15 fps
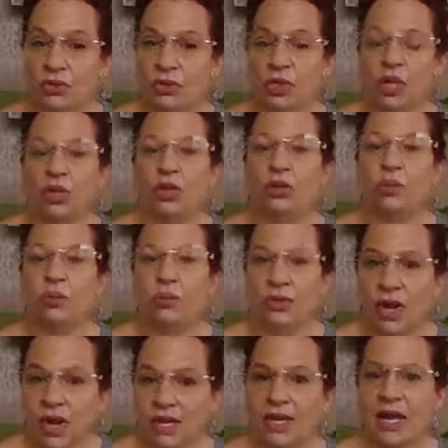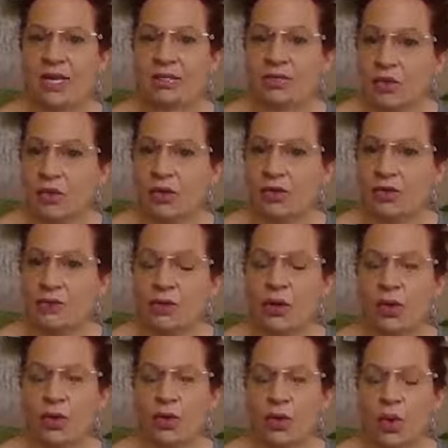And then you pray and ask the Holy
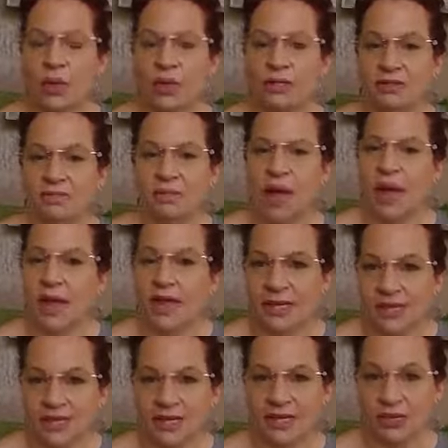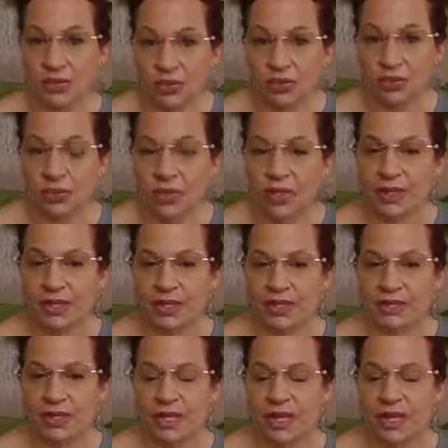Spirit, what is my thing to do on this?